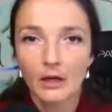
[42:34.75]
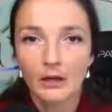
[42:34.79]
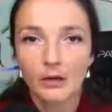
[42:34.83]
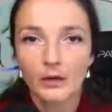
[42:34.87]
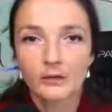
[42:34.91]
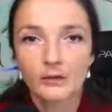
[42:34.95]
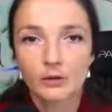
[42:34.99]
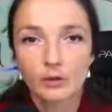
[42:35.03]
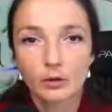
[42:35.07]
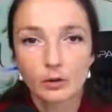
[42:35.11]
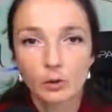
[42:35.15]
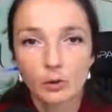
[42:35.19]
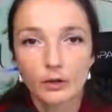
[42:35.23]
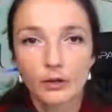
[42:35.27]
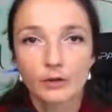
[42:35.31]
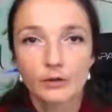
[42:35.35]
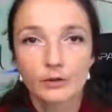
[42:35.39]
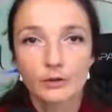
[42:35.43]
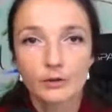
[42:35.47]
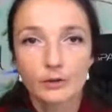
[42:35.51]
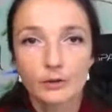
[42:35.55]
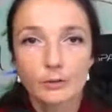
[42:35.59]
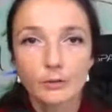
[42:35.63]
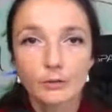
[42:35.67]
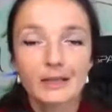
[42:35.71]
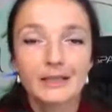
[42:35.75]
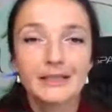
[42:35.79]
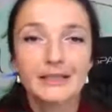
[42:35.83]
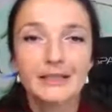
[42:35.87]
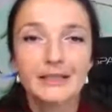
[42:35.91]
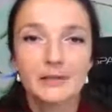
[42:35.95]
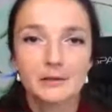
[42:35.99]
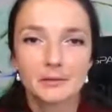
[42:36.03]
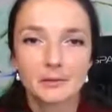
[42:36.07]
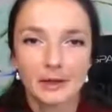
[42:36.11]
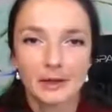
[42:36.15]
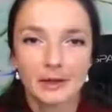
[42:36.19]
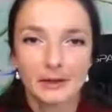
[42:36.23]
is going to be
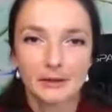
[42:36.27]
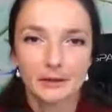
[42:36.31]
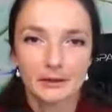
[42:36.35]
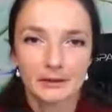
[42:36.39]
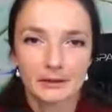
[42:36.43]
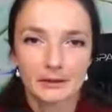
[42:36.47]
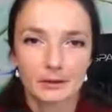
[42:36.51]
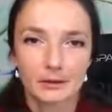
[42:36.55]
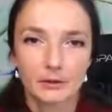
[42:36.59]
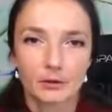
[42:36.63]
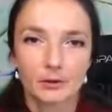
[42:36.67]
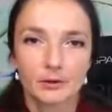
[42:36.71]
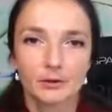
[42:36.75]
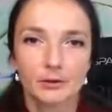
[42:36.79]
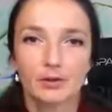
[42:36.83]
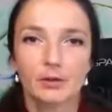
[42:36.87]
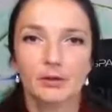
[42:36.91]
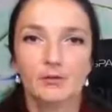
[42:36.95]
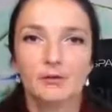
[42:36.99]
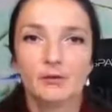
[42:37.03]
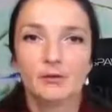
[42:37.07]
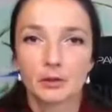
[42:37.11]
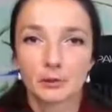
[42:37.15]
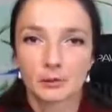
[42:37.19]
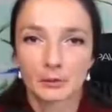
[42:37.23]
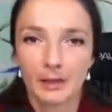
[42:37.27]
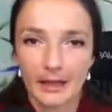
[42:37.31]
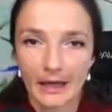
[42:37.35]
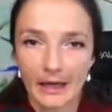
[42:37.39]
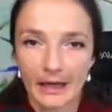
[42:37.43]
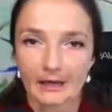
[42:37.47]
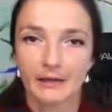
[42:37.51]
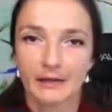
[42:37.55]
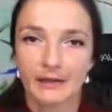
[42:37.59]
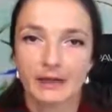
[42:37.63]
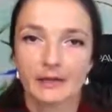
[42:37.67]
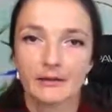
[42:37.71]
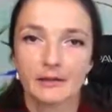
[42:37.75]
direct result of the
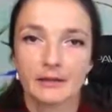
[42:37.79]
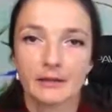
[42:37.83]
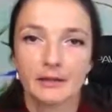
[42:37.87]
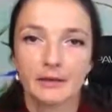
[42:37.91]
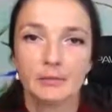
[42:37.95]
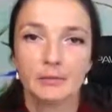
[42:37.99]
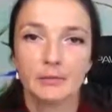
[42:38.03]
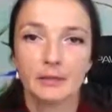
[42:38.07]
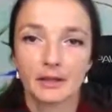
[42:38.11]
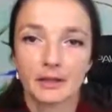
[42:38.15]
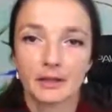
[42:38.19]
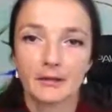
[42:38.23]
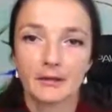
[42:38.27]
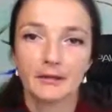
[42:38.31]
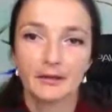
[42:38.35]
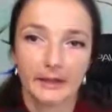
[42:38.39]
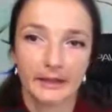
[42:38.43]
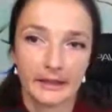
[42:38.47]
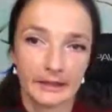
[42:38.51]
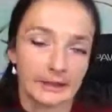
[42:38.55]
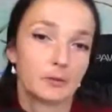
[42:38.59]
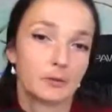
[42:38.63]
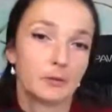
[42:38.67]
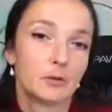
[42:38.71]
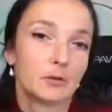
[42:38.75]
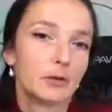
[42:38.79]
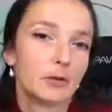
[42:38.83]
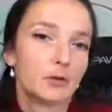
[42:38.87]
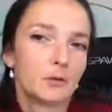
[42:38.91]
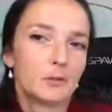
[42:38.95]
reality that we live in